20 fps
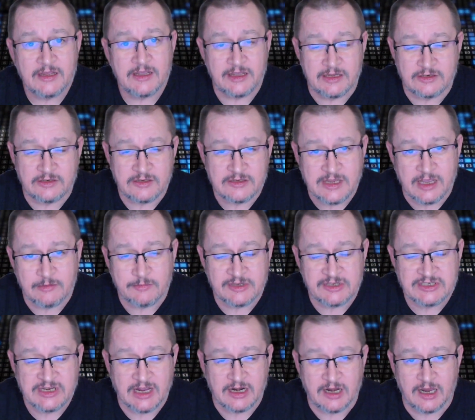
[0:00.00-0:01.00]
It does help
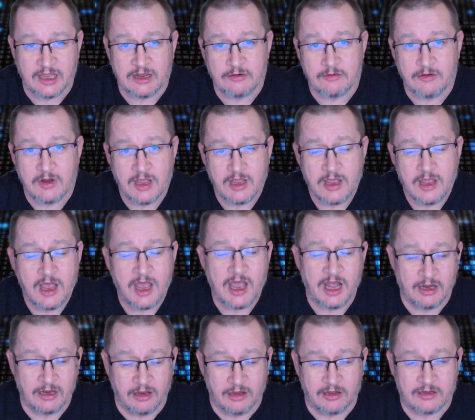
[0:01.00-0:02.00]
the channel out
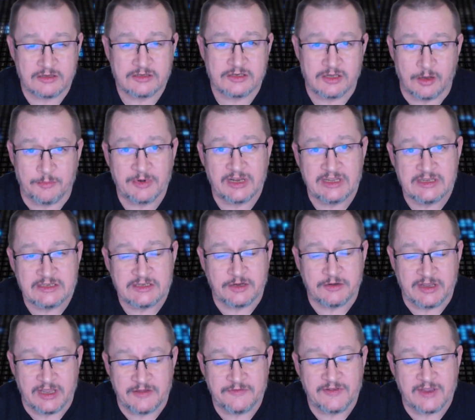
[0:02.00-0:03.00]
a lot, so please
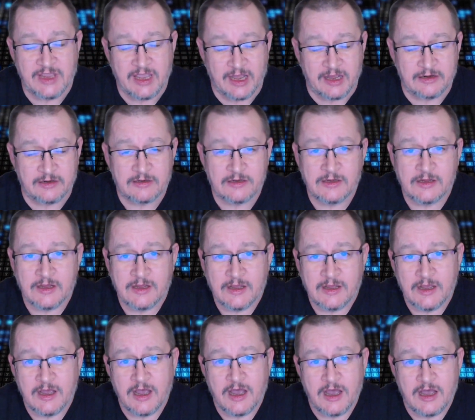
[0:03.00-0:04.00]
do it if you can.
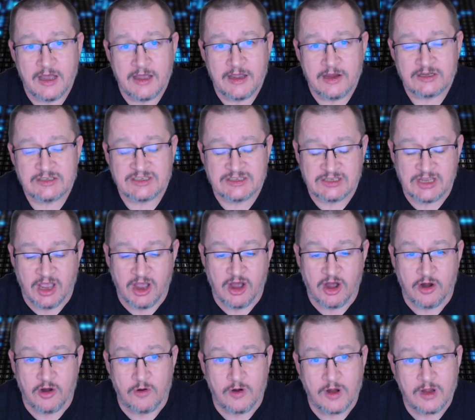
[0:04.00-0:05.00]

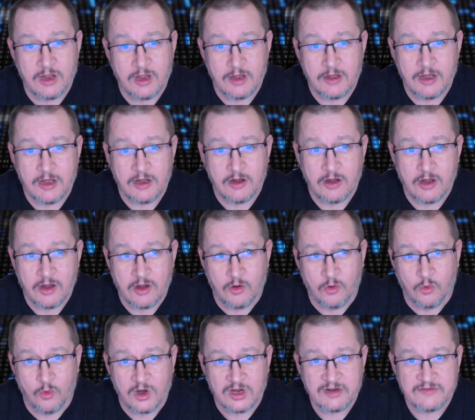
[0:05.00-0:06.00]
So,
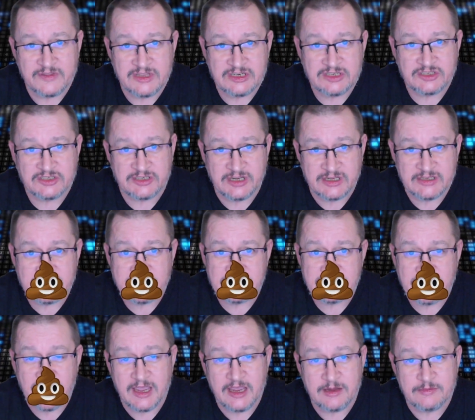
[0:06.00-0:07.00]
one of the
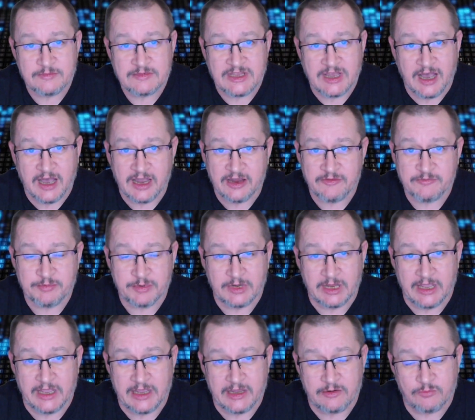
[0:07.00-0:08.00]
shittest games that I've
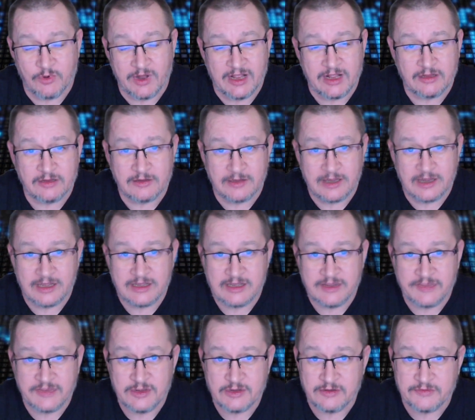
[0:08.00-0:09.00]
played. Well,
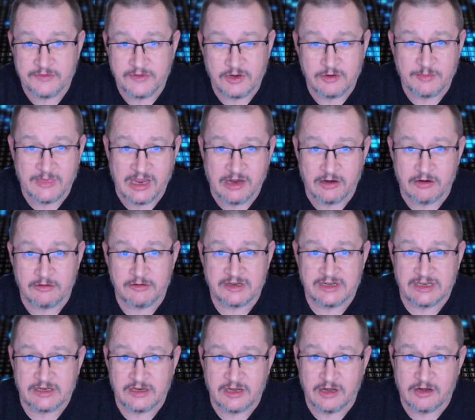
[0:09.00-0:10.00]
as a few of you may
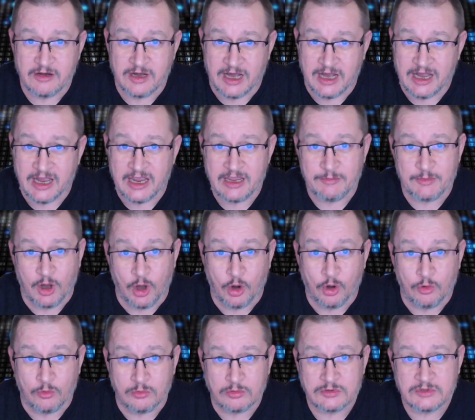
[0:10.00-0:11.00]
already know, I am
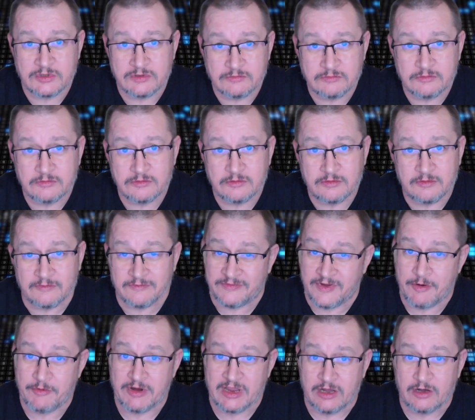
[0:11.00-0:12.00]
old.
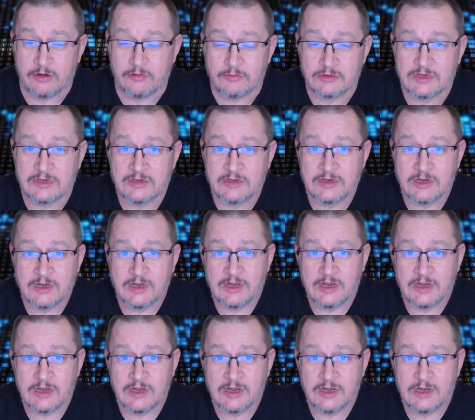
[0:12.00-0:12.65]
Very old.